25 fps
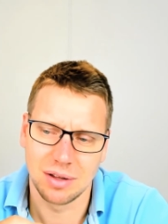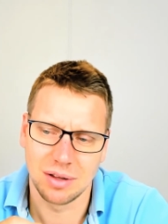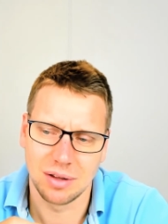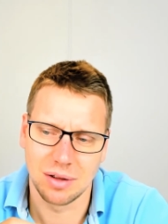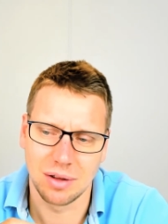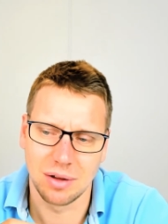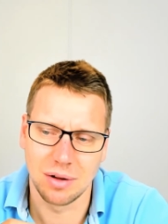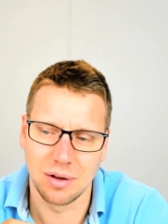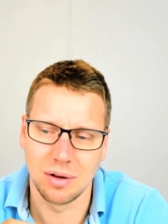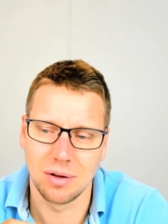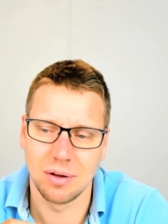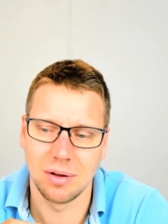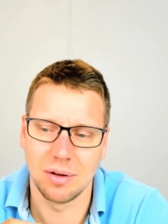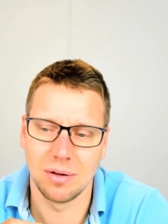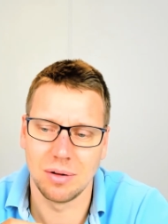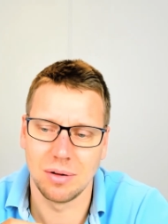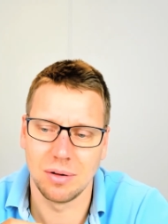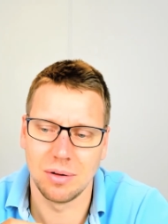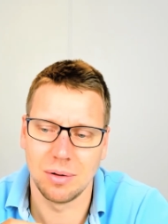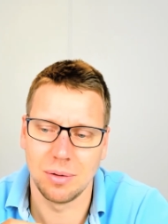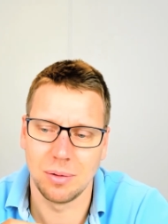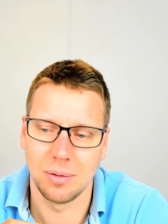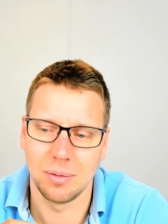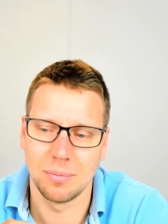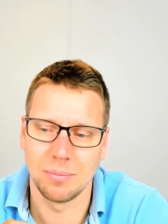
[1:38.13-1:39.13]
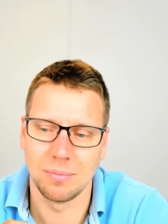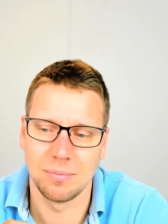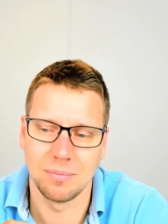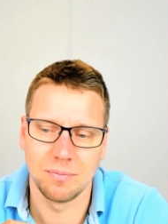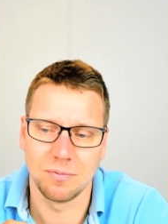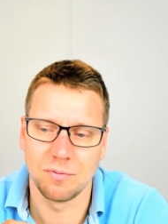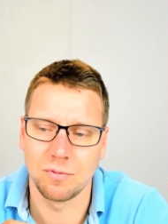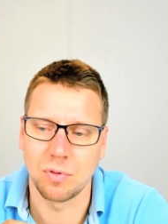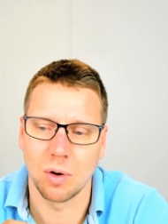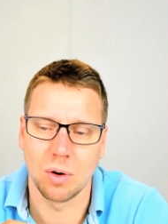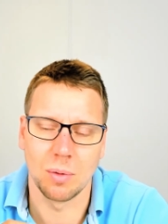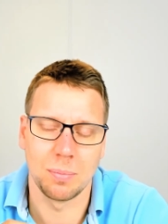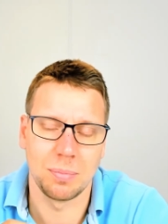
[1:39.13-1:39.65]
um,
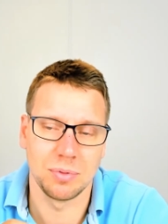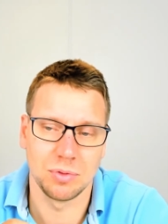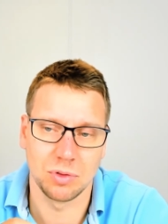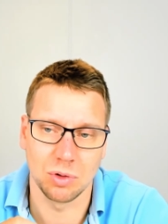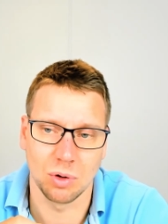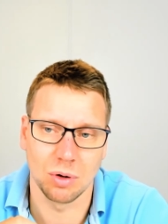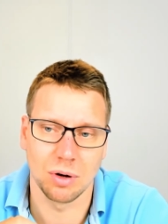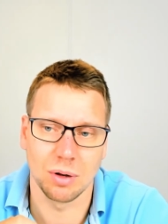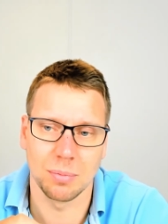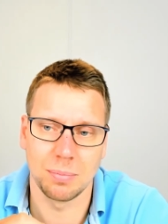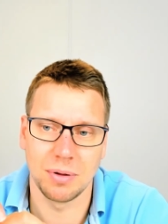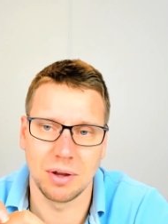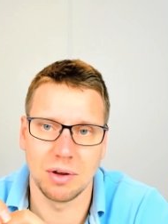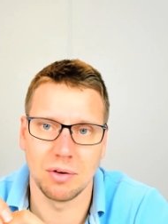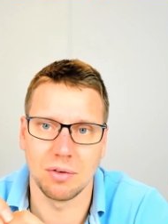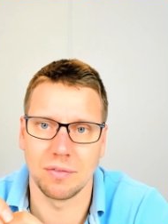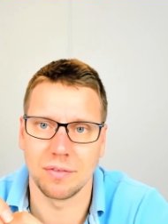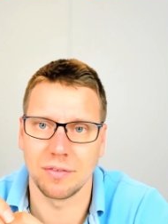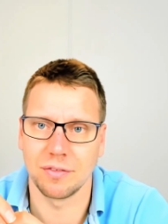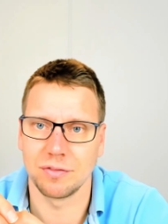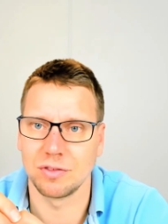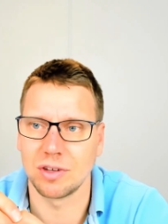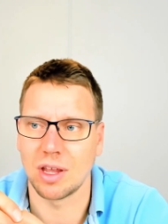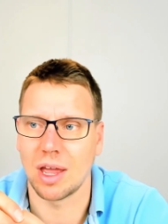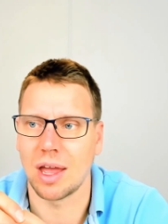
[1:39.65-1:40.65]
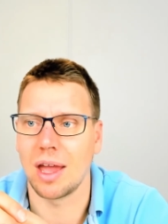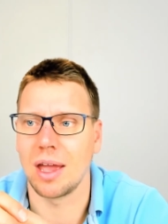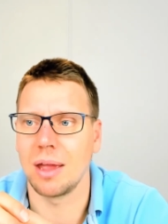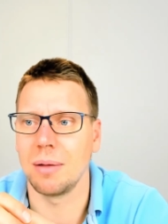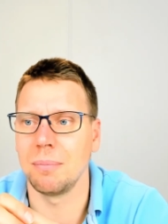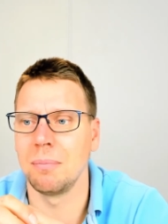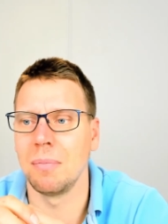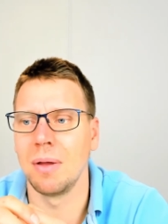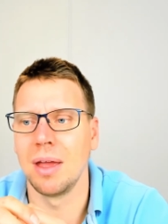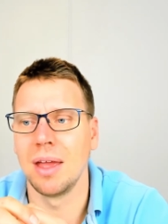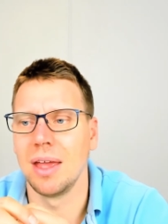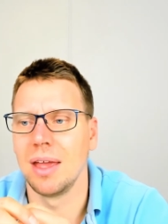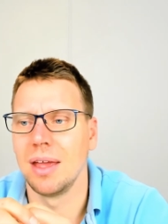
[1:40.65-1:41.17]
for a shorter period of
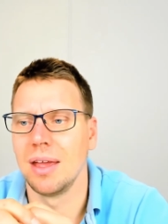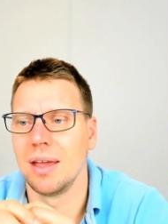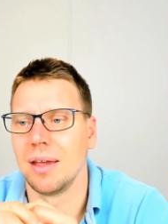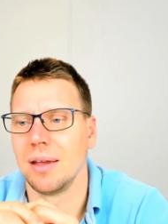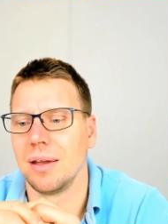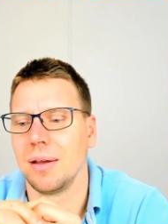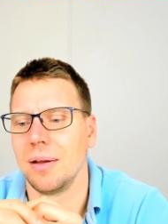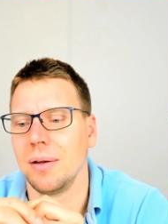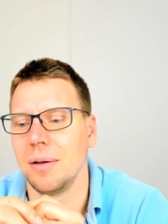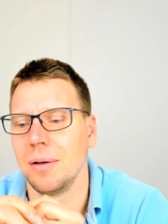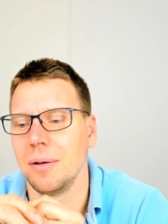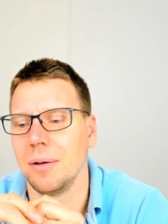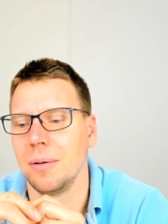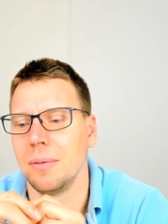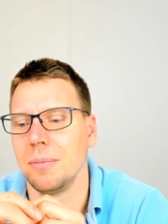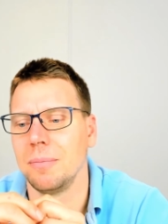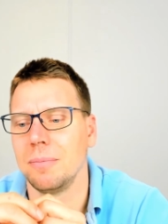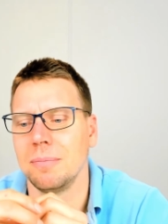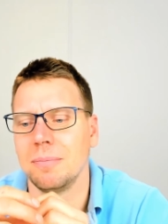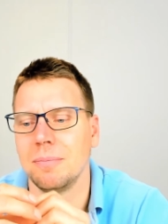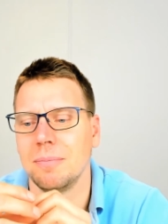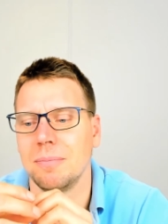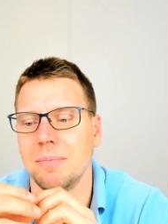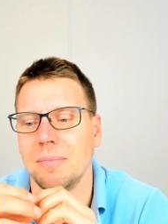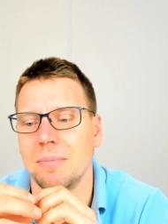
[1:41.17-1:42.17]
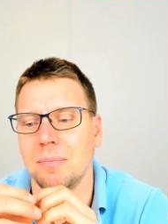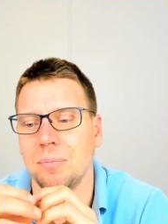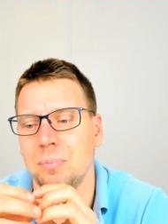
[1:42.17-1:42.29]
time um,